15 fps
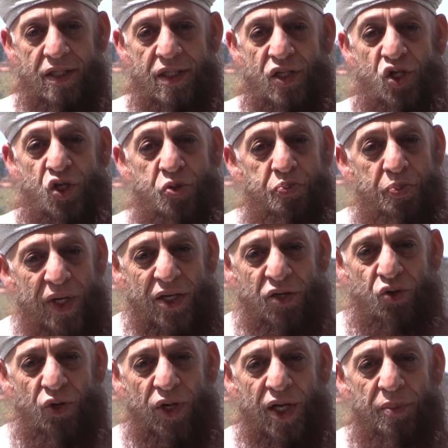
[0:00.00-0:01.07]
speak
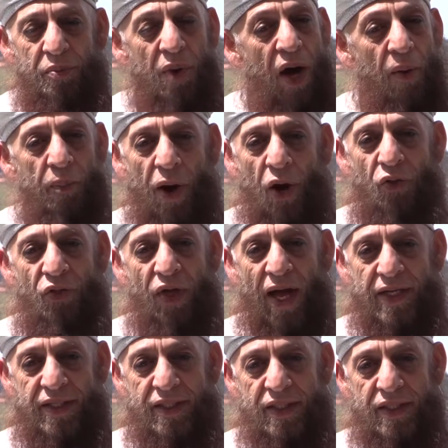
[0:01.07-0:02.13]
to him about
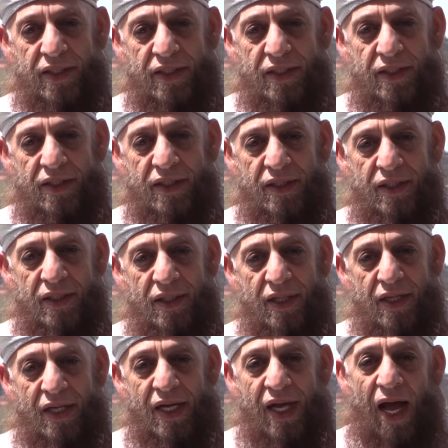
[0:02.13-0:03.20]
that.
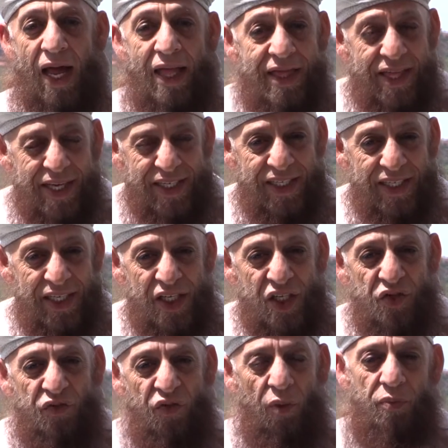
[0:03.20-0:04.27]
And this
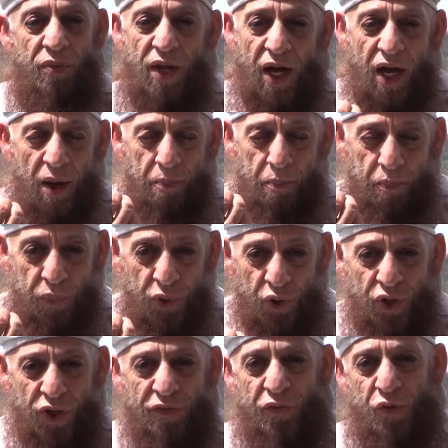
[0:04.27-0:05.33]
is from the
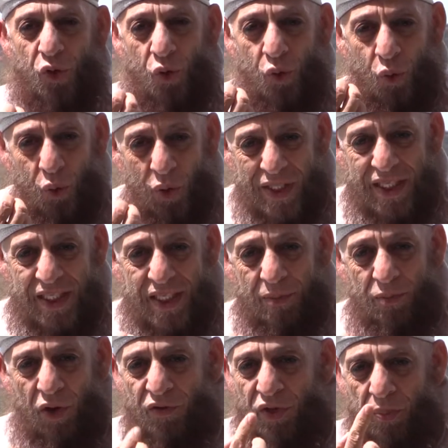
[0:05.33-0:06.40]
beautiful
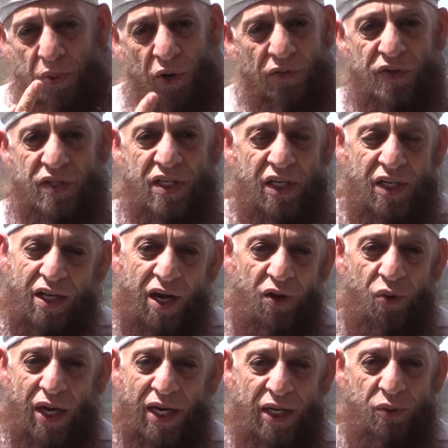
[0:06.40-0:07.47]
wisdom of the Prophet sallallahu
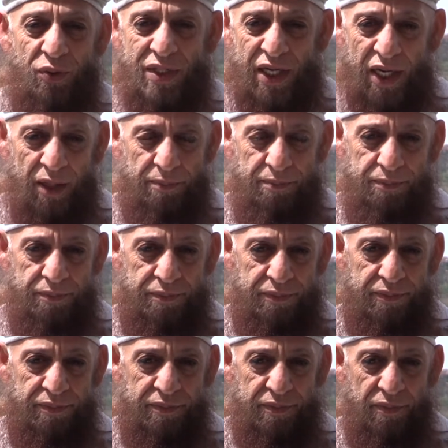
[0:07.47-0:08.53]
alayhi wasallam.
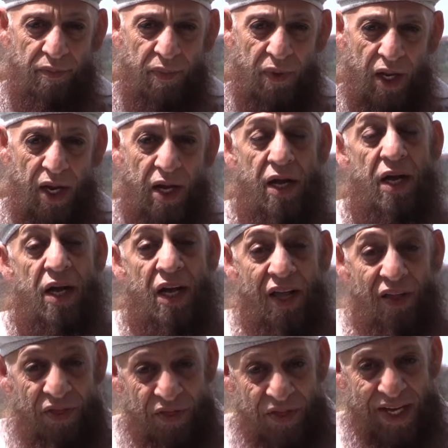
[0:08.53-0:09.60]

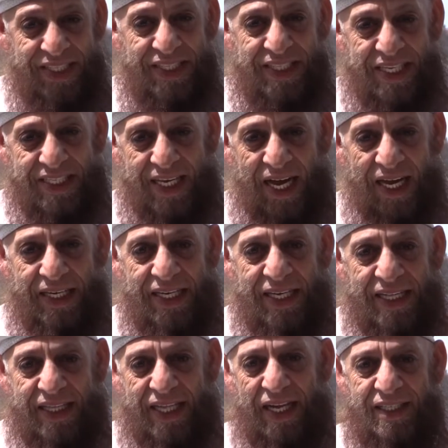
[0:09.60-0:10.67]
Thus, this
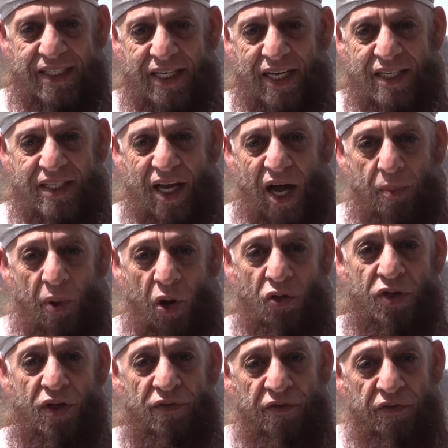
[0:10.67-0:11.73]
hadith tells us
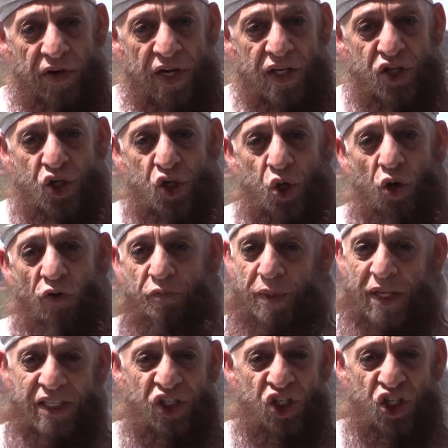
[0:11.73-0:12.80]
about the virtue of
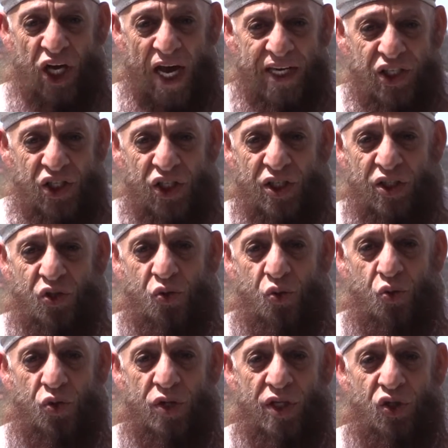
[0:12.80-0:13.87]
being gentle
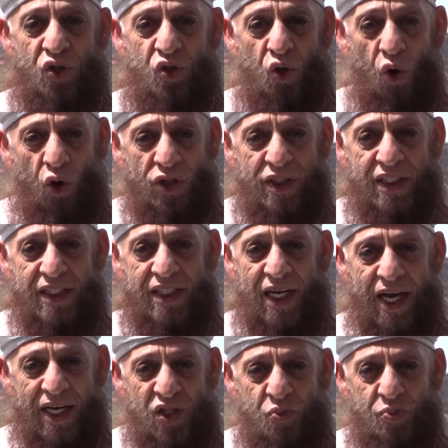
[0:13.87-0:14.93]
to the daughter's
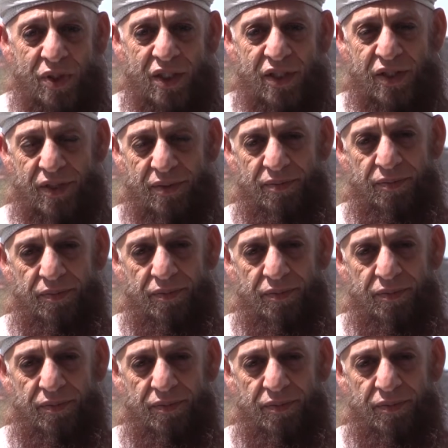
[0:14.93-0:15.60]
husbands